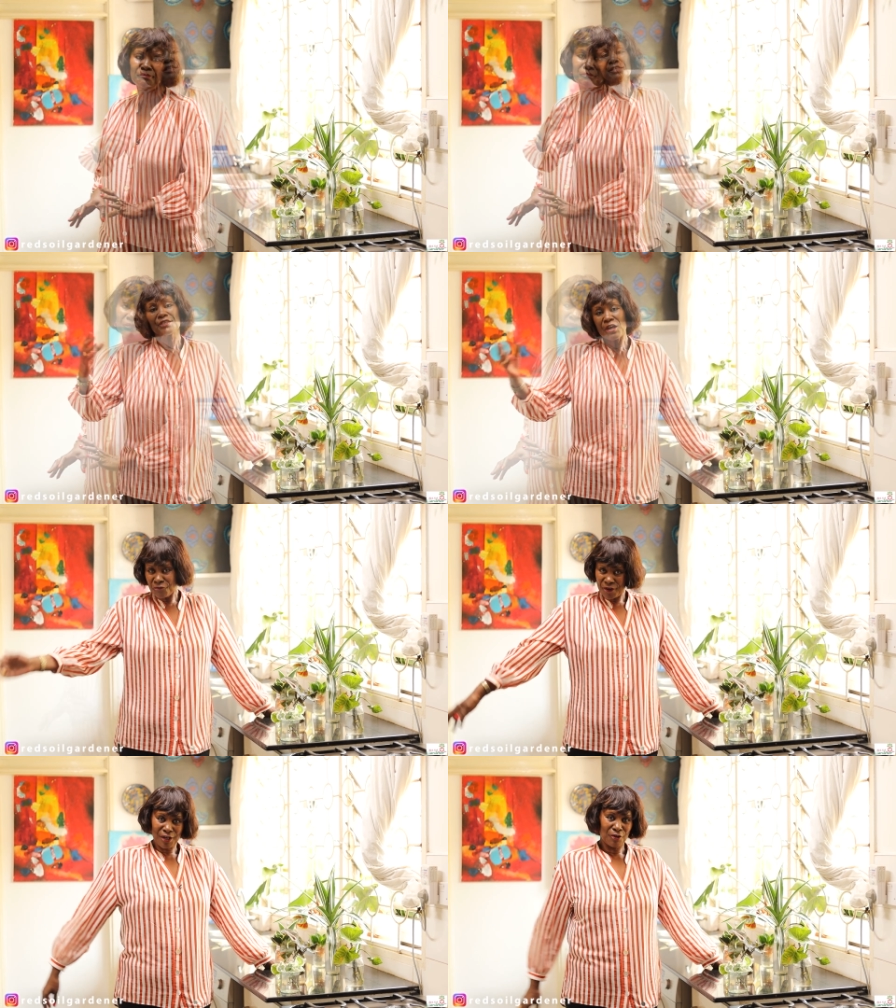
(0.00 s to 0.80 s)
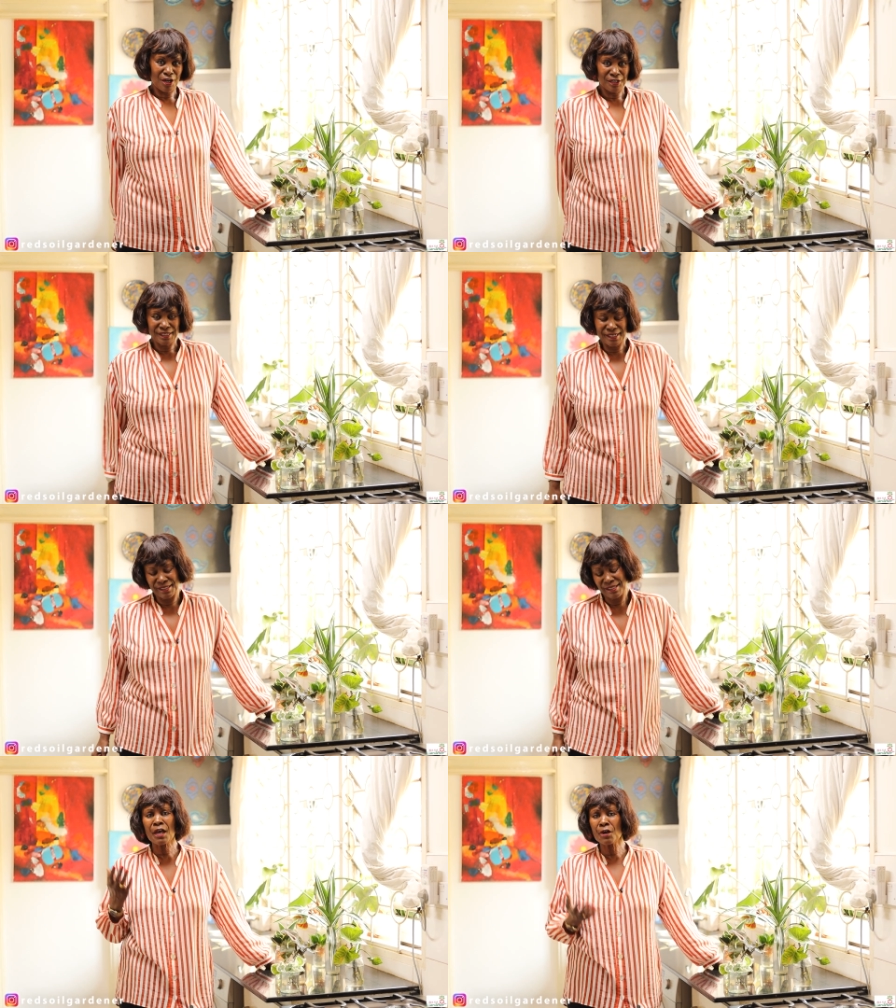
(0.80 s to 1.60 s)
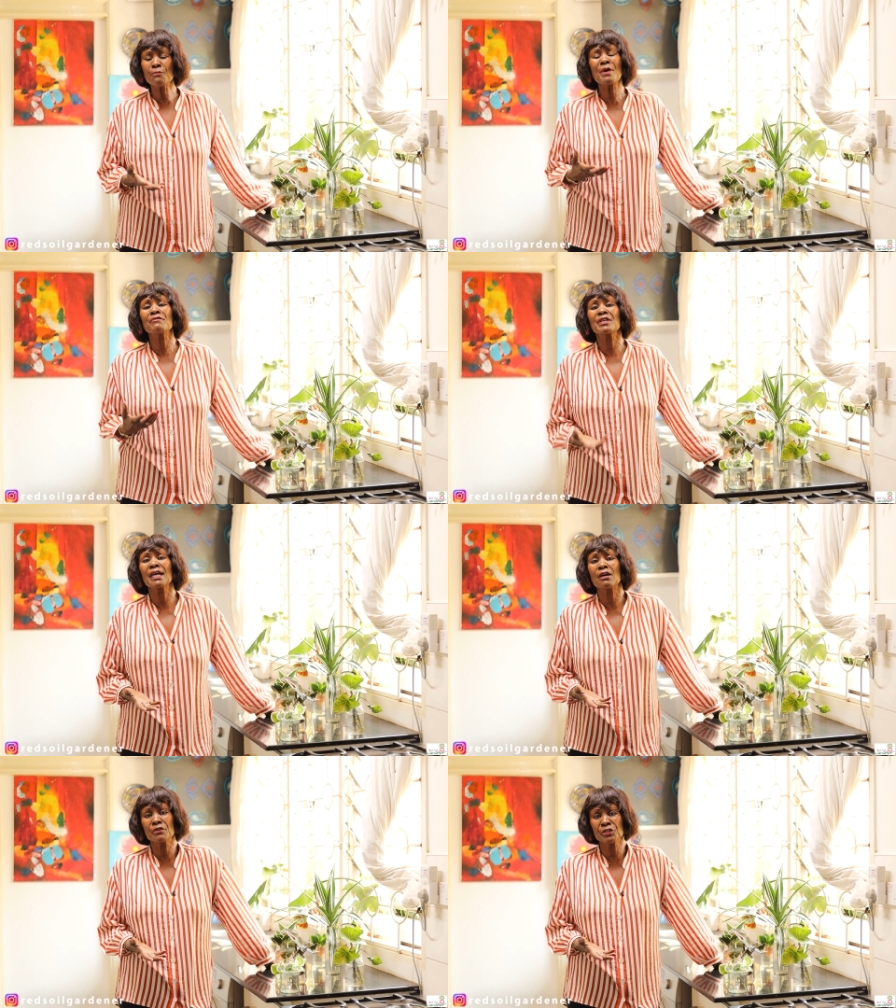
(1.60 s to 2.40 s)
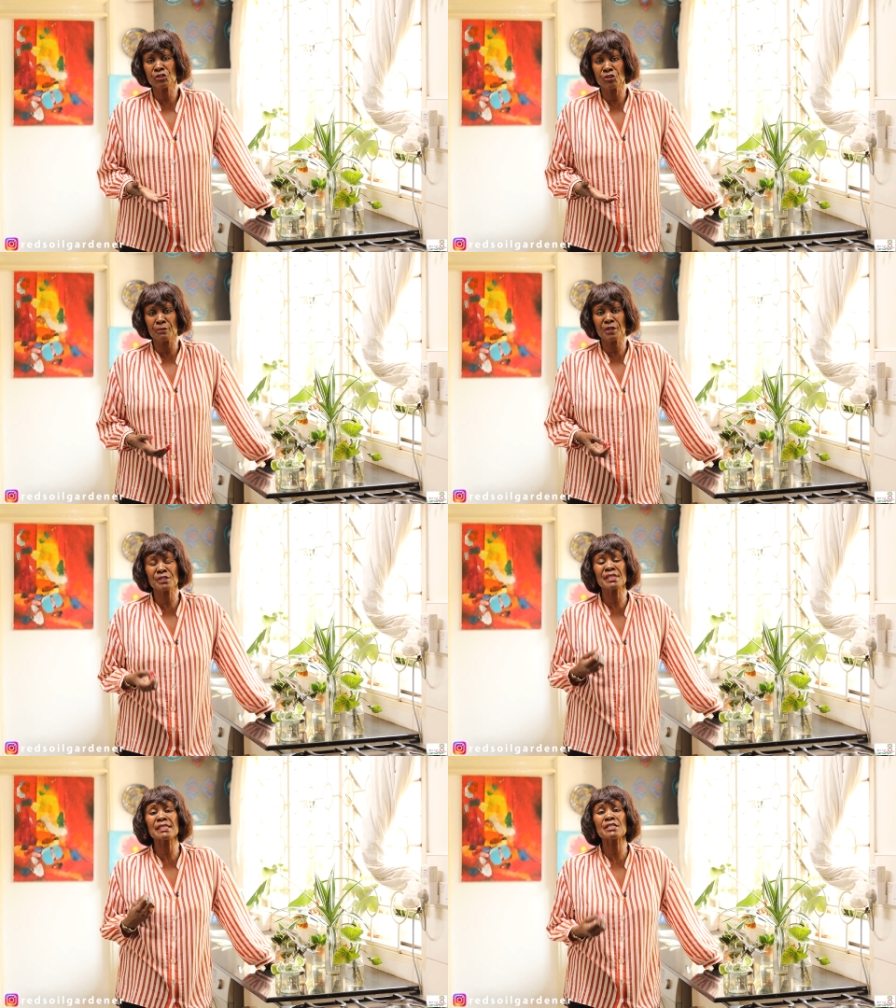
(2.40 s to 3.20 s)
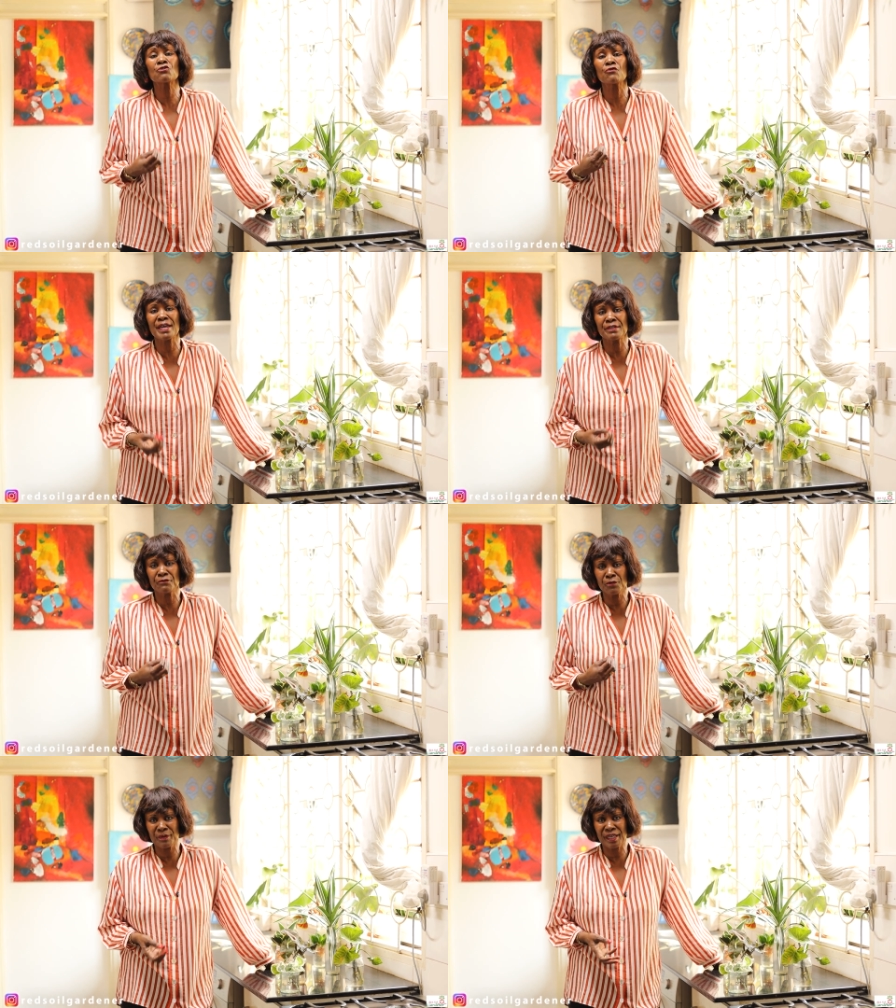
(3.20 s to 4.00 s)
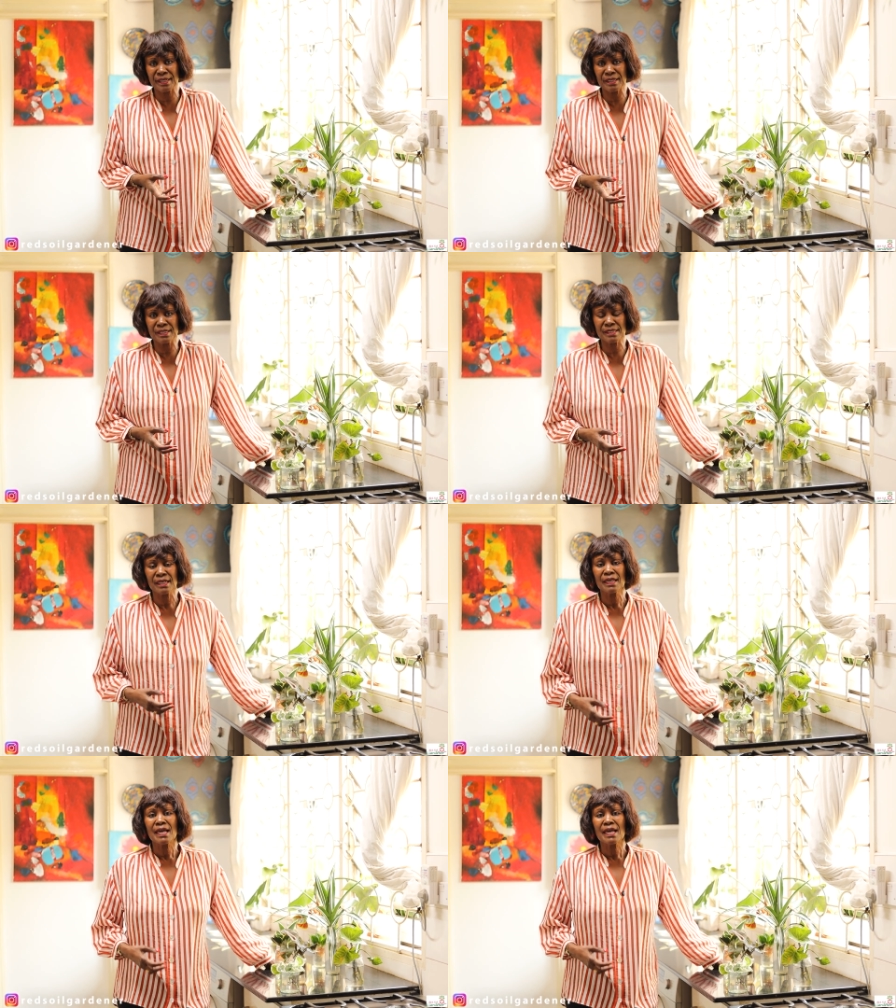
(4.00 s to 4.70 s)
So fellow gardeners, I hope I've encouraged you, because this is great for beginners,